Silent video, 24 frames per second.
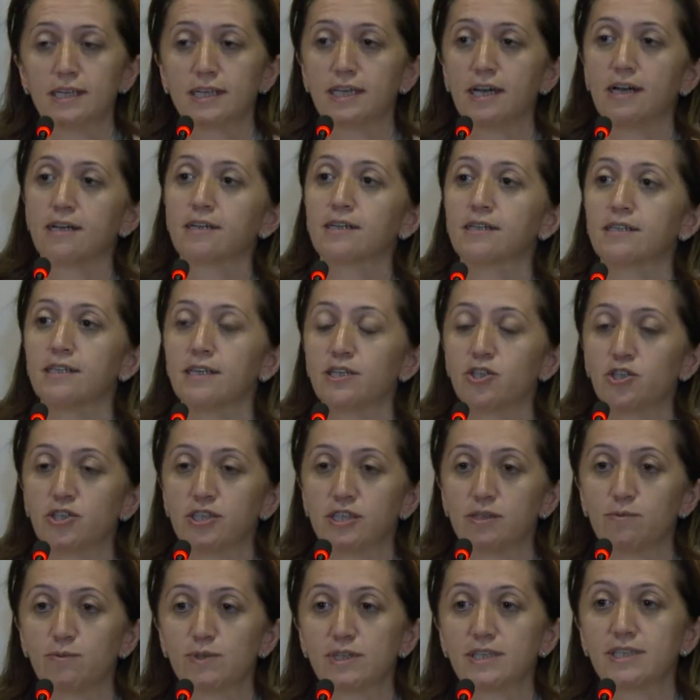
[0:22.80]
and placed in
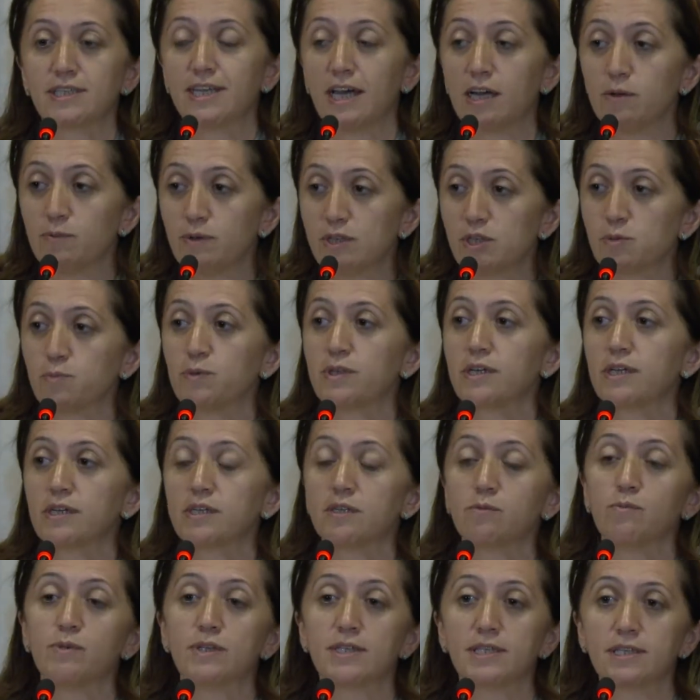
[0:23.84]
custody to be
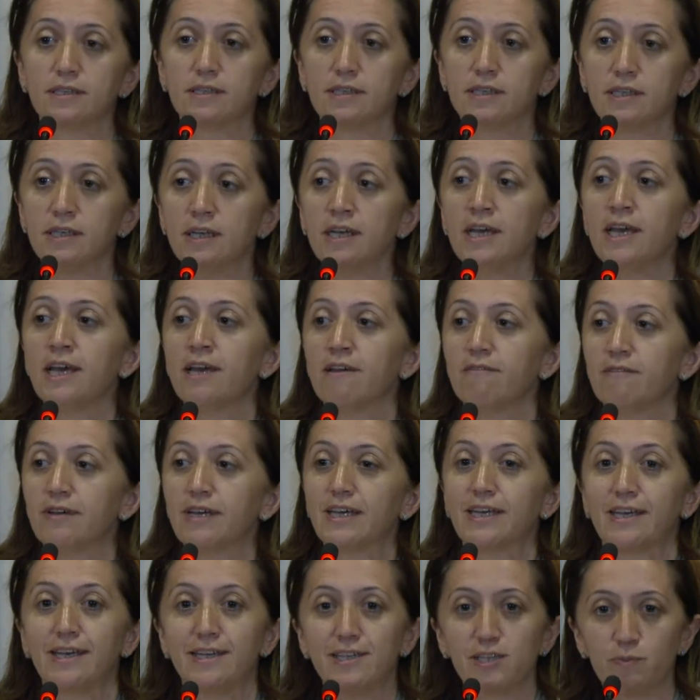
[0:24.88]
released immediately,
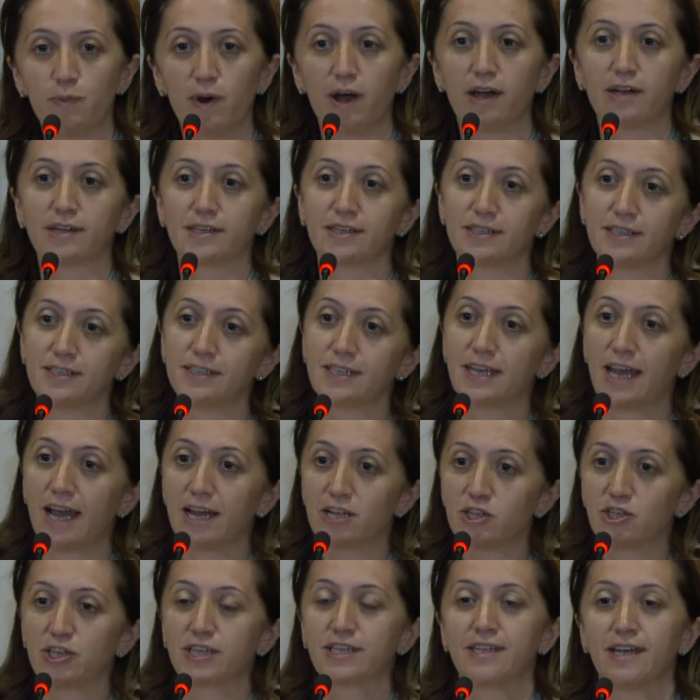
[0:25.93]

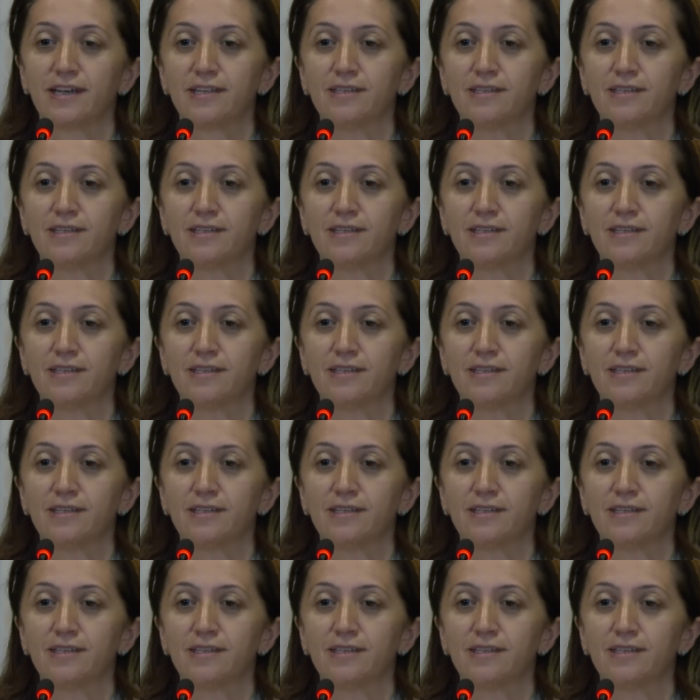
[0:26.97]
and that